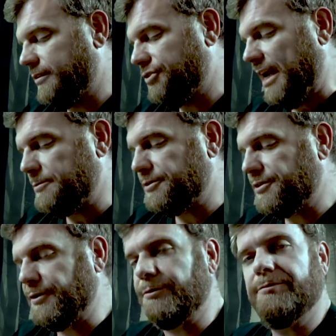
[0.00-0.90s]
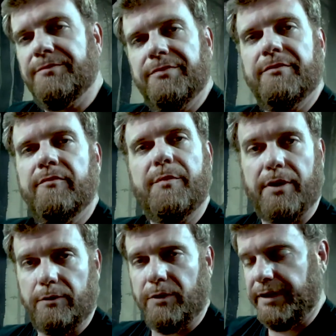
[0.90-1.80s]
Chapter 2,
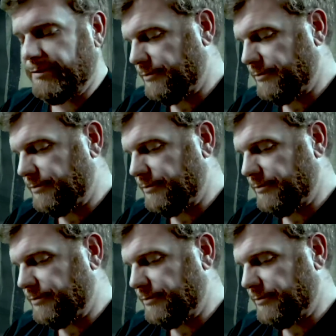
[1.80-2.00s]
Part 1.